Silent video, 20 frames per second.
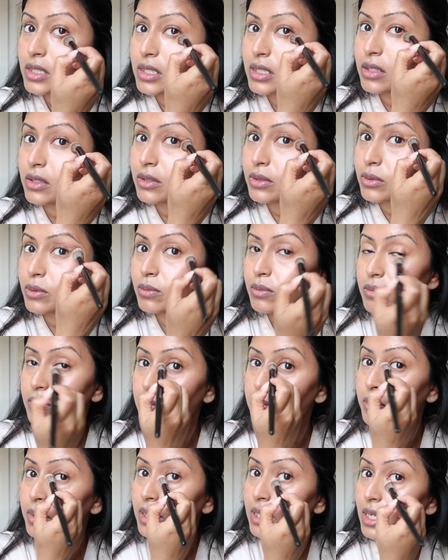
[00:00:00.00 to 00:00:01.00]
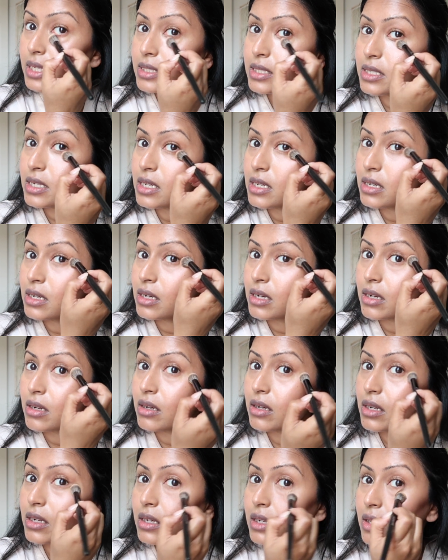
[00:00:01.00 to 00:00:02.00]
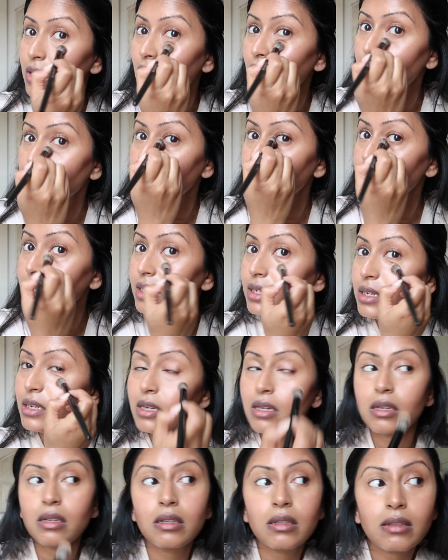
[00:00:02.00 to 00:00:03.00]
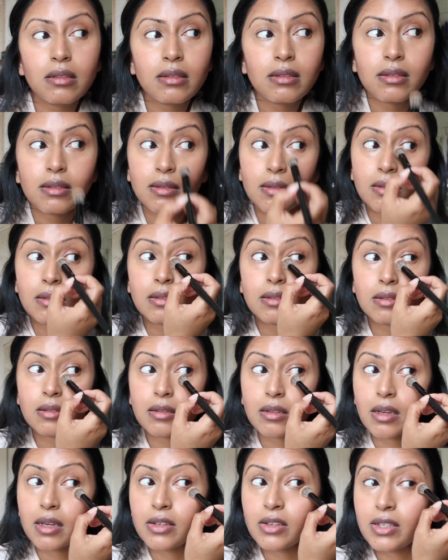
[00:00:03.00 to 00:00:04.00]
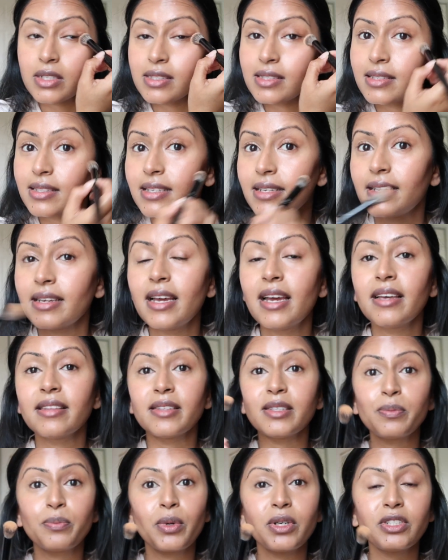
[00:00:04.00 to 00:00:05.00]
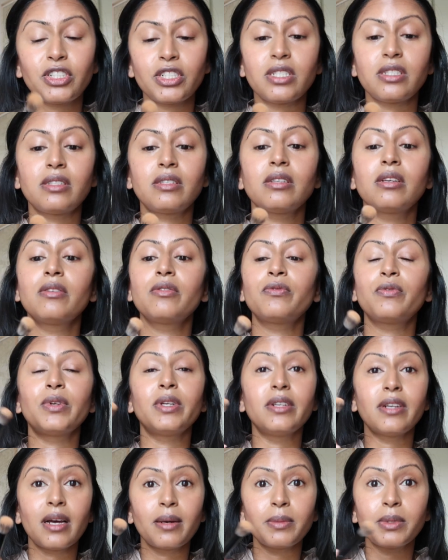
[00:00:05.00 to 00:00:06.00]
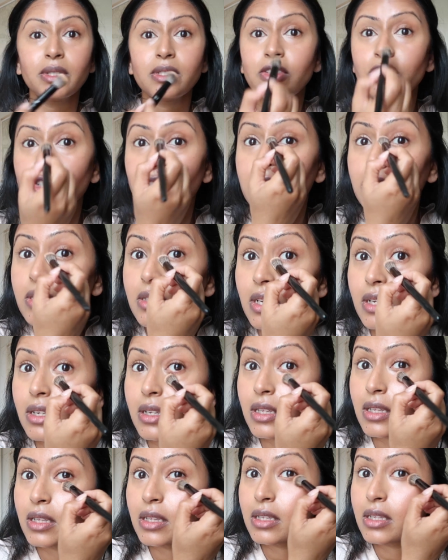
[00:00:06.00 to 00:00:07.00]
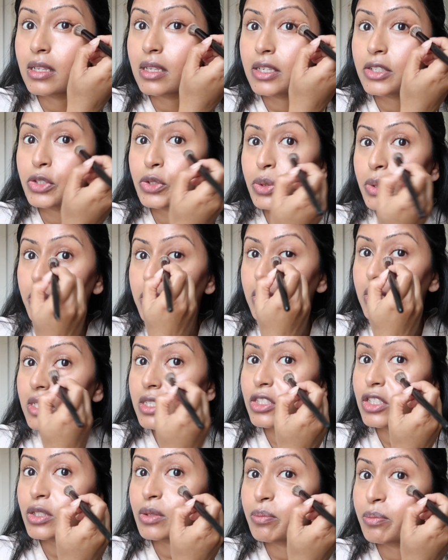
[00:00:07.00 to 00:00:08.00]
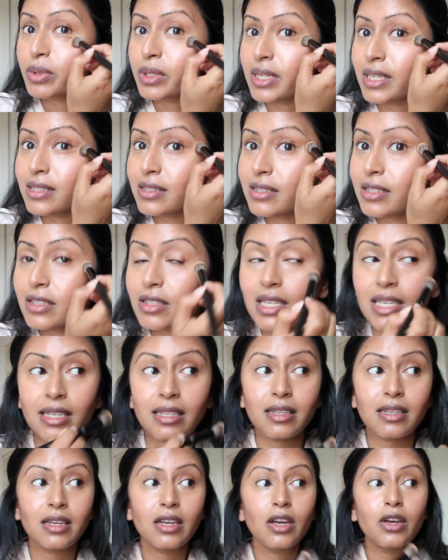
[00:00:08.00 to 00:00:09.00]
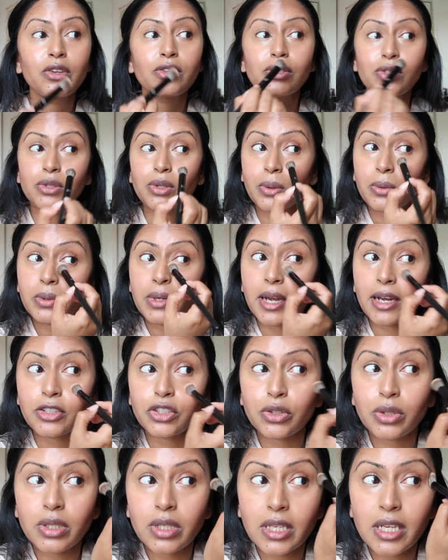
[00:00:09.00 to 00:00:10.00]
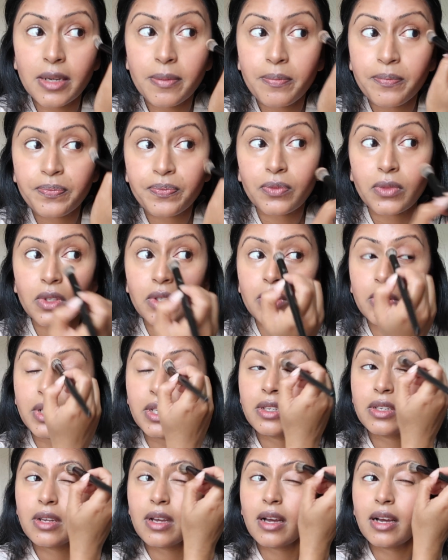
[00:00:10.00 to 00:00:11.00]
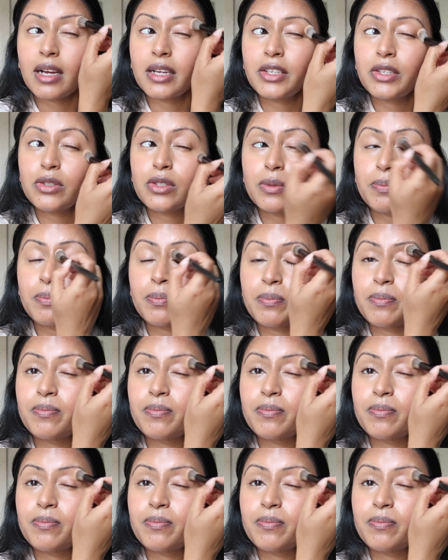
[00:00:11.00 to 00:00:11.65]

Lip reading: So blending it all in. And you can see this brush is phenomenal. It just like literally just blends it in so naturally. You can, I use